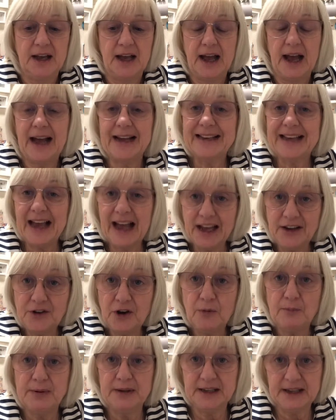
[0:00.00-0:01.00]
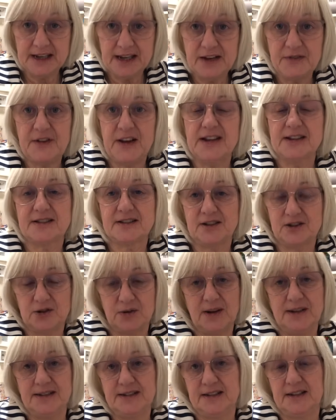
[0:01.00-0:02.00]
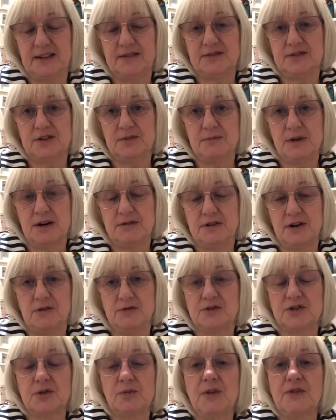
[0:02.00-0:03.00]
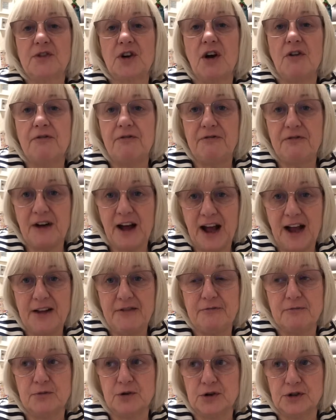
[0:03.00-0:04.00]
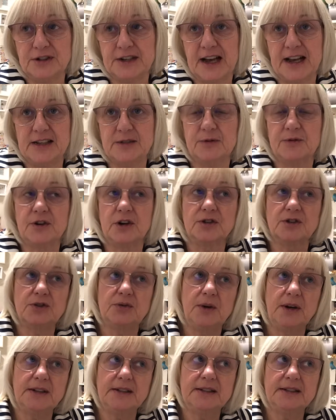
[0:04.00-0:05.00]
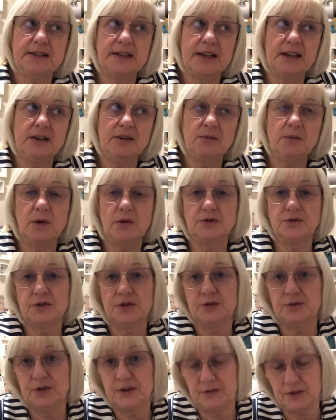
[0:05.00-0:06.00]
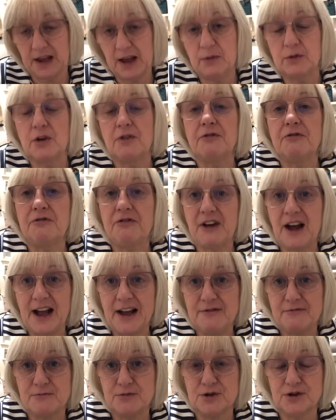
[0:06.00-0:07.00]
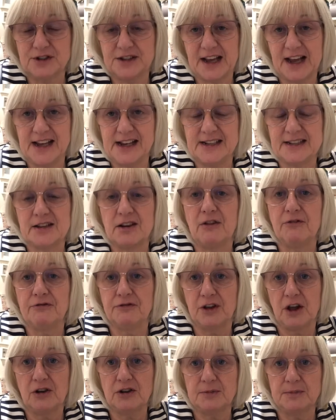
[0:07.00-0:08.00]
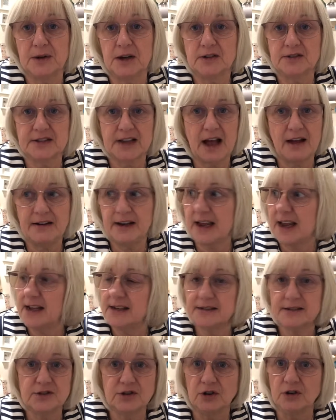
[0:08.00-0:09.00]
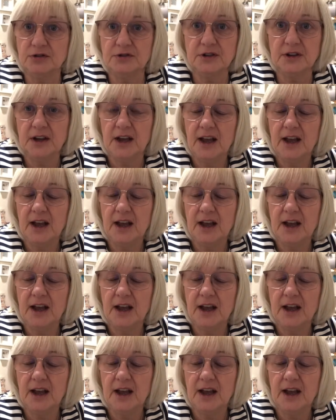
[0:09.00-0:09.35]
I cannot believe it's the 20th tomorrow. So we've got five more days. We've got 20, 1, 2, 3. Yeah, I've got five more days of Vlogmas and it's done.